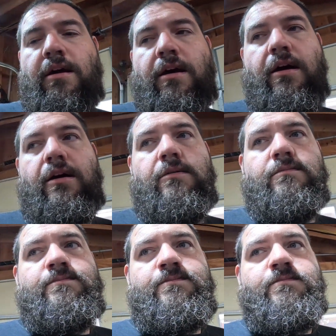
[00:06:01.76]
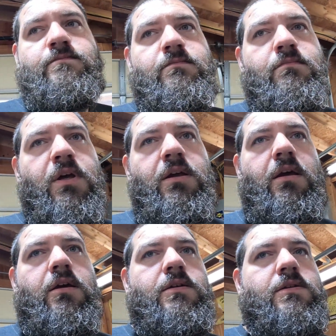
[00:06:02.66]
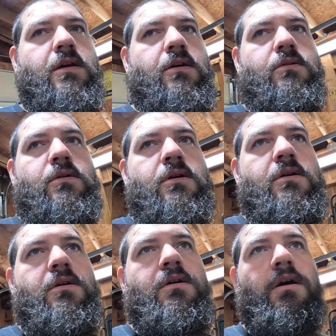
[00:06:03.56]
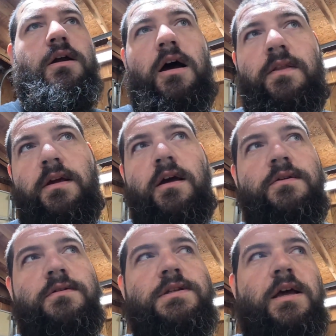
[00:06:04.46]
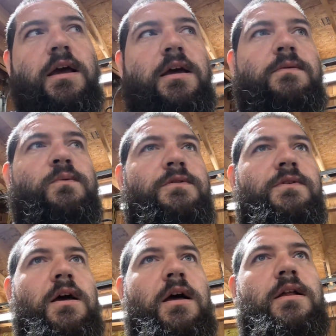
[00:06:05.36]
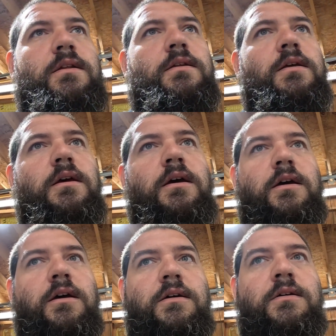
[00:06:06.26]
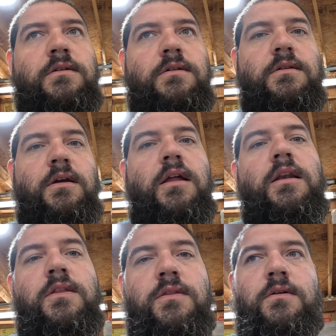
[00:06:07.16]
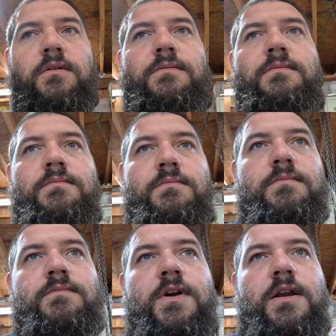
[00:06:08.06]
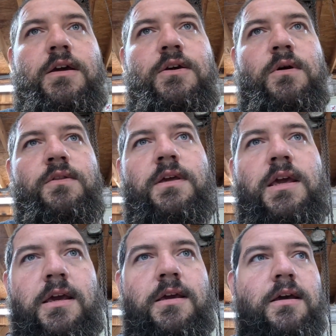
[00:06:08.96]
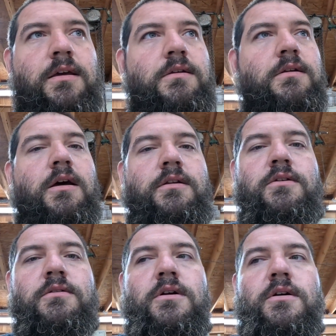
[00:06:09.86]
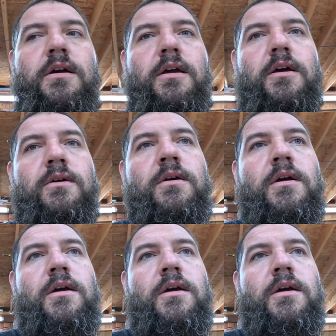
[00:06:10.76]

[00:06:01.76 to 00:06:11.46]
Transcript: But yeah, so on the other side, we've got, I done the video on the Kia not too long ago,